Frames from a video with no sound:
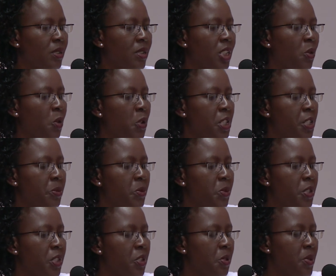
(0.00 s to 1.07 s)

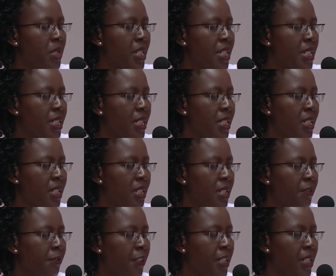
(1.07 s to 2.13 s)
contribution to testing is
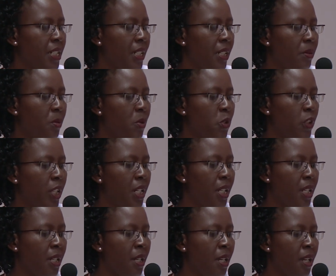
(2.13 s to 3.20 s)
faring in
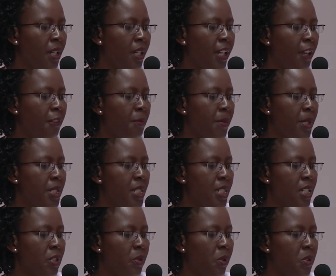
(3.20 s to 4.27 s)
Botswana. Government
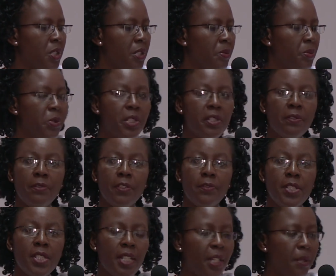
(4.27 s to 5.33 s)
is contributing
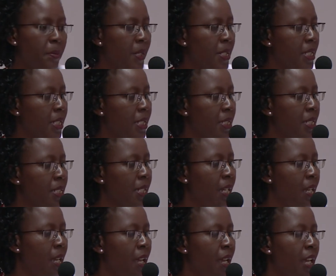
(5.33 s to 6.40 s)
59%,
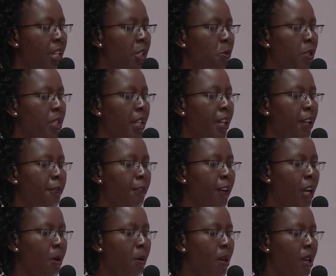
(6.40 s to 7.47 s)
and we have
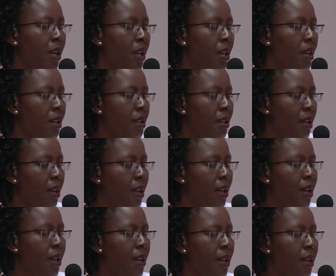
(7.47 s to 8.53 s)
our
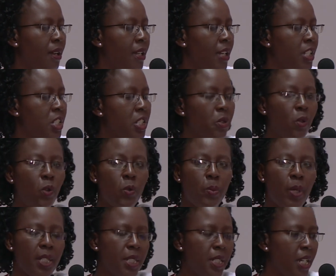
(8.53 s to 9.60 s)
NGO
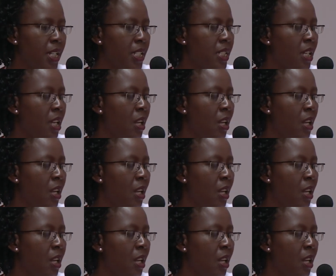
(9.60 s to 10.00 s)
partners